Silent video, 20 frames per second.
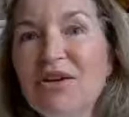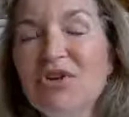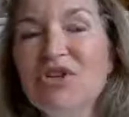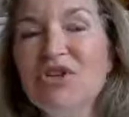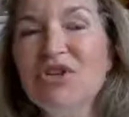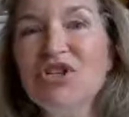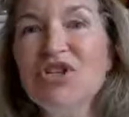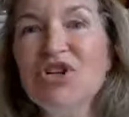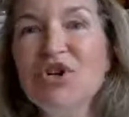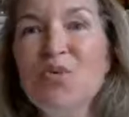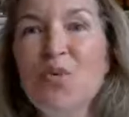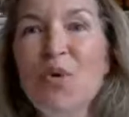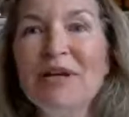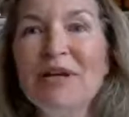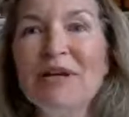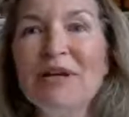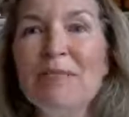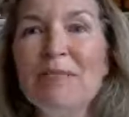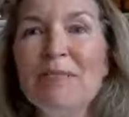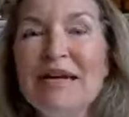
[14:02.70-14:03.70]
just don't want
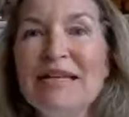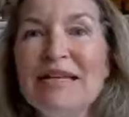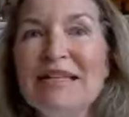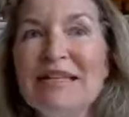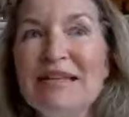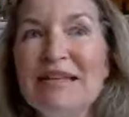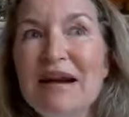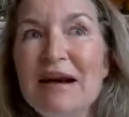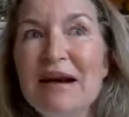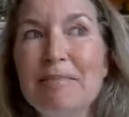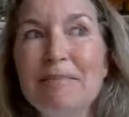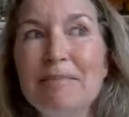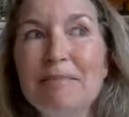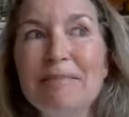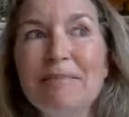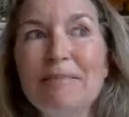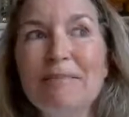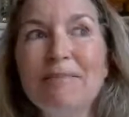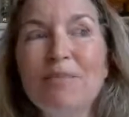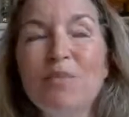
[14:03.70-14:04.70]
to mix it up
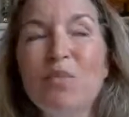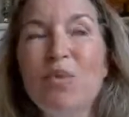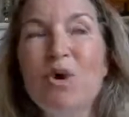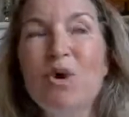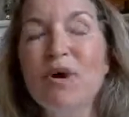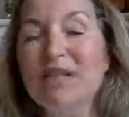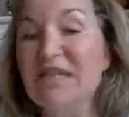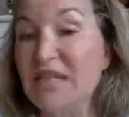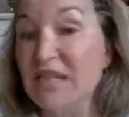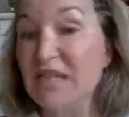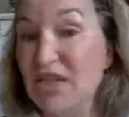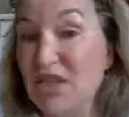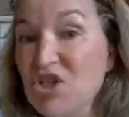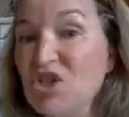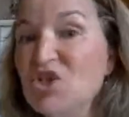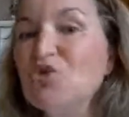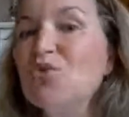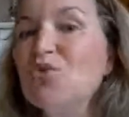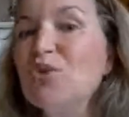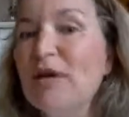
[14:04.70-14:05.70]
where it's
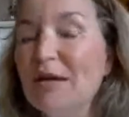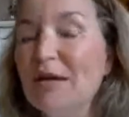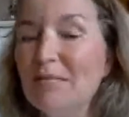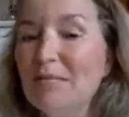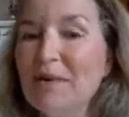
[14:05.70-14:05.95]
extreme